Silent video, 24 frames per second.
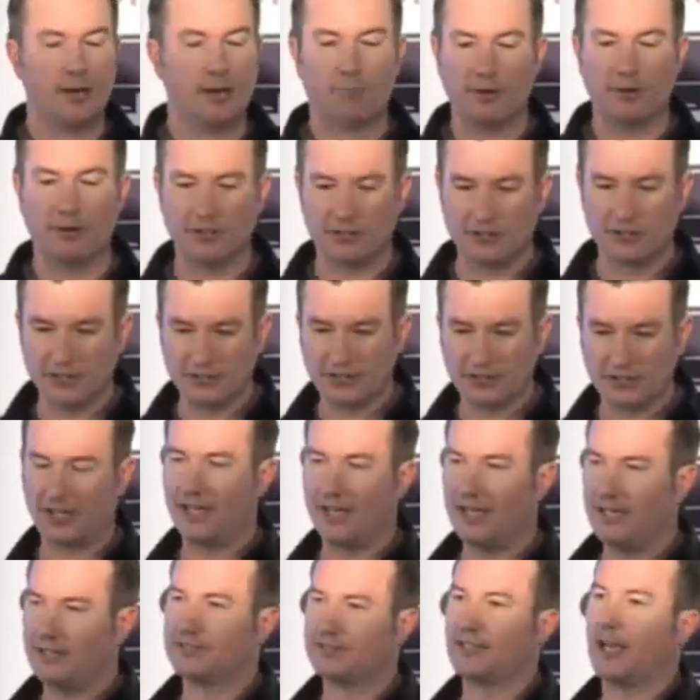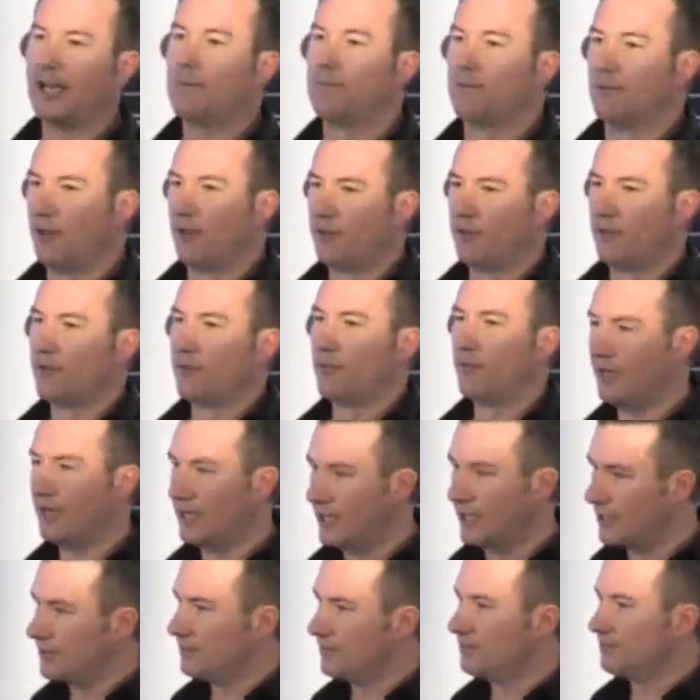but it just cleans up a lot of the
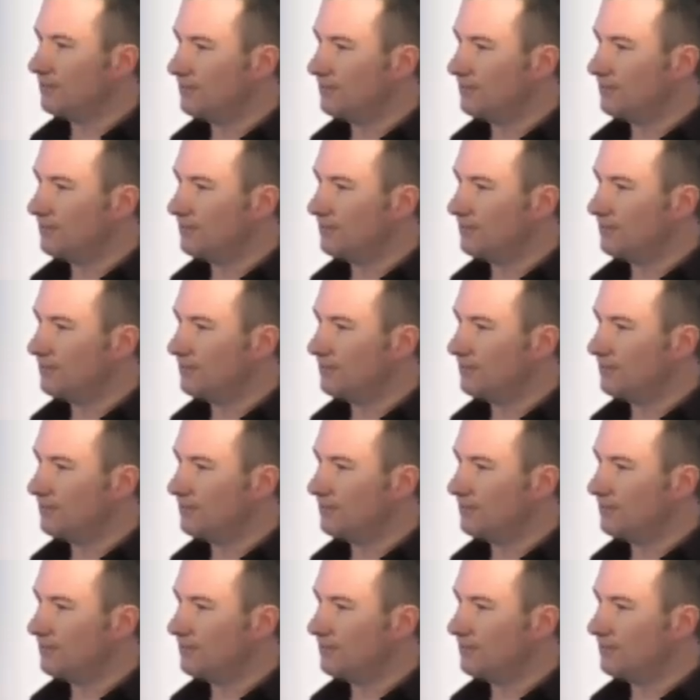really